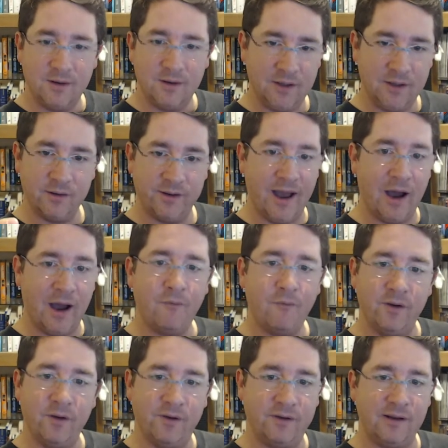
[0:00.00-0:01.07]
either the
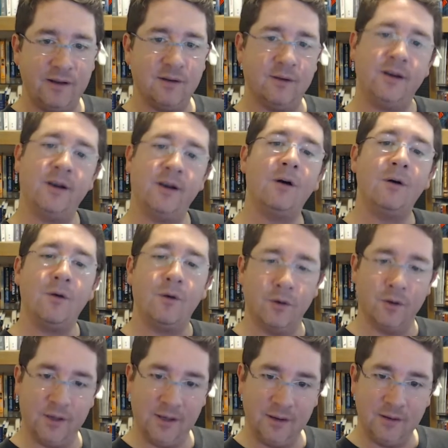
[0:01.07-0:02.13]
alpha is set to zero
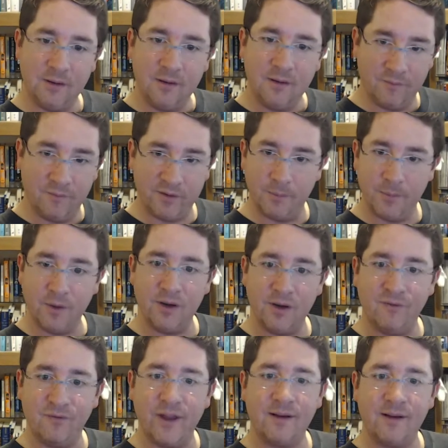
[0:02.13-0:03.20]
or the visibility
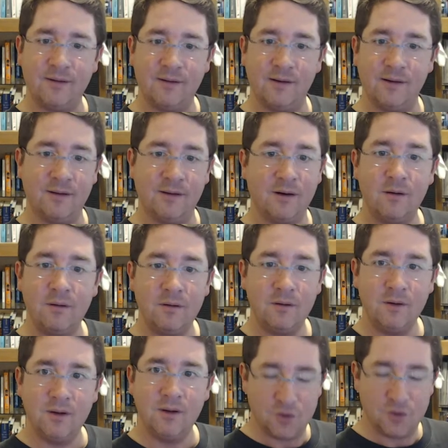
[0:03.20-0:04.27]
flag is set to zero,
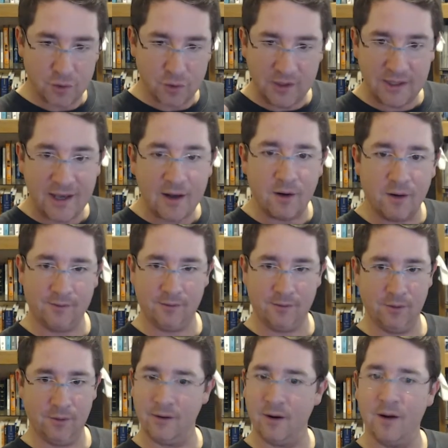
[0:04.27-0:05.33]
treat that
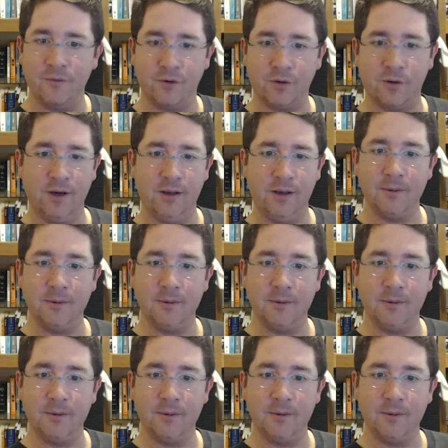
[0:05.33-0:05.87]
also as an off screen.